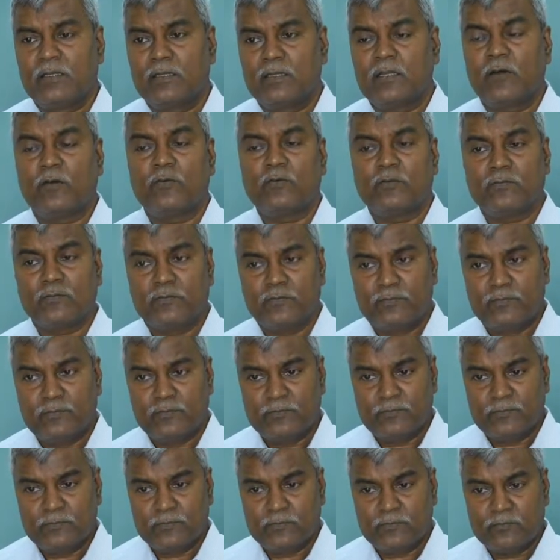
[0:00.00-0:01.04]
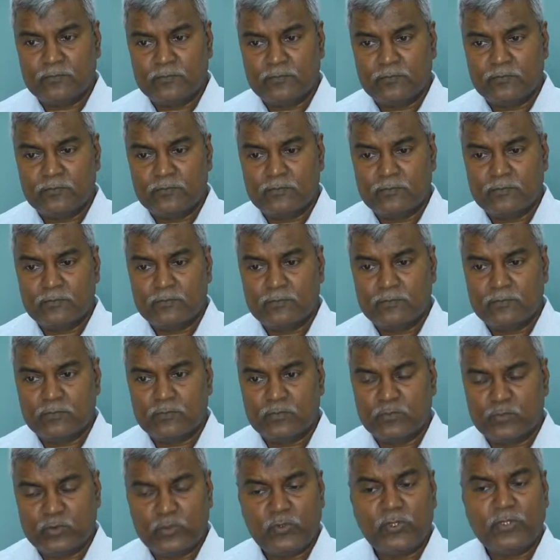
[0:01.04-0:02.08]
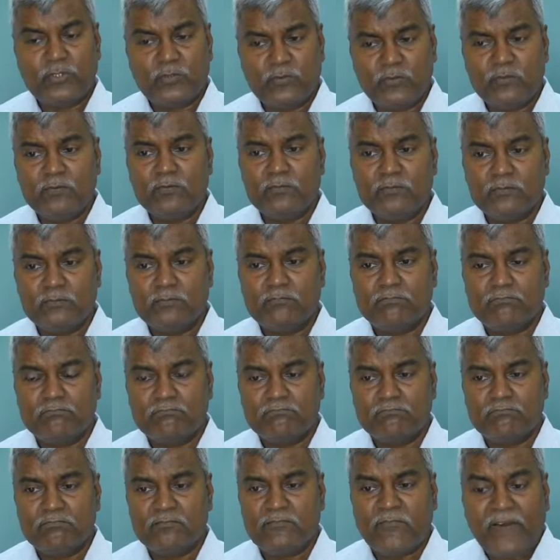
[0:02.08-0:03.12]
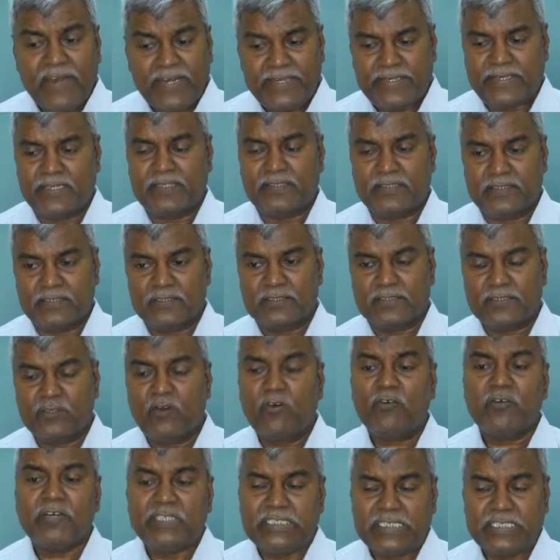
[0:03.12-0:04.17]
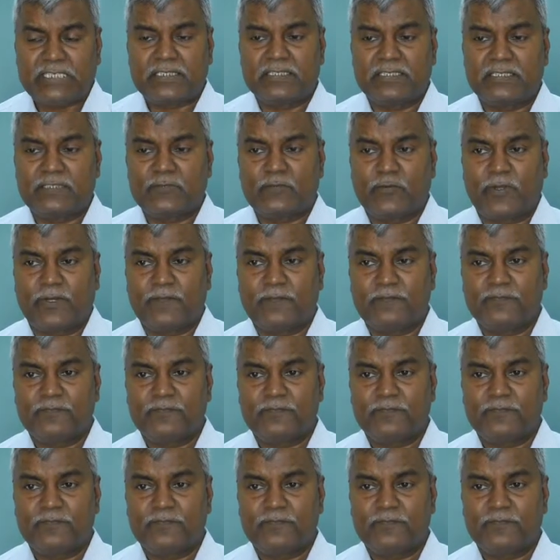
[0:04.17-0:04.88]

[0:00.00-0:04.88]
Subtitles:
Now, we want to validate this or reject this one.